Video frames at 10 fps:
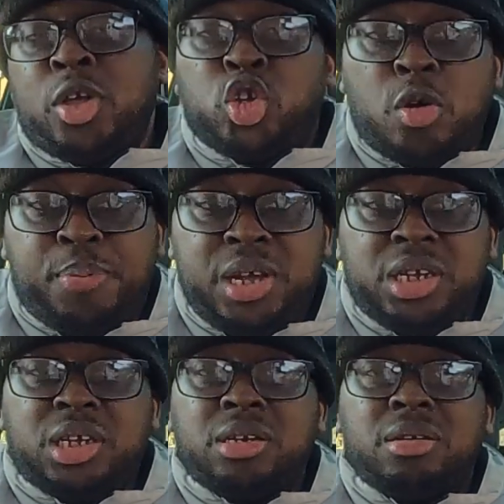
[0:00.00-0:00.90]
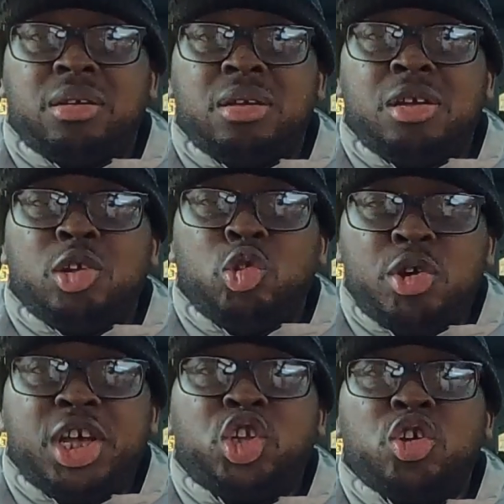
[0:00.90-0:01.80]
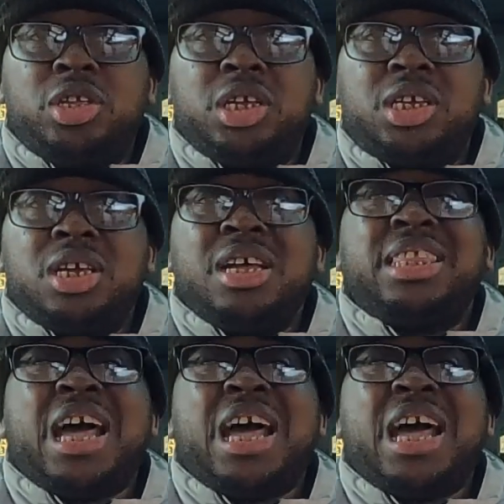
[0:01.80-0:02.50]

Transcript: So please, look into this,